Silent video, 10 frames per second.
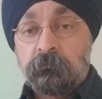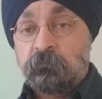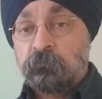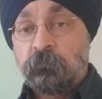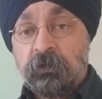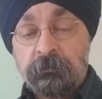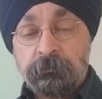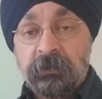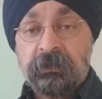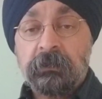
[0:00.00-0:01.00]
For a
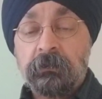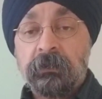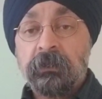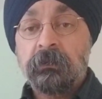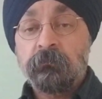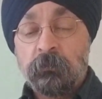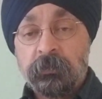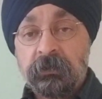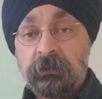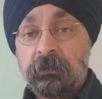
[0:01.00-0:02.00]
particular day, for a
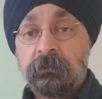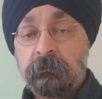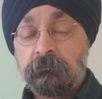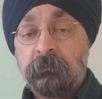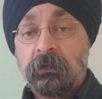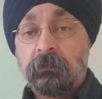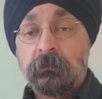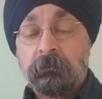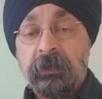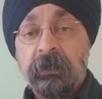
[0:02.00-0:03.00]
particular
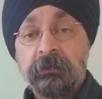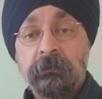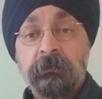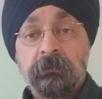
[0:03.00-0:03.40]
rate,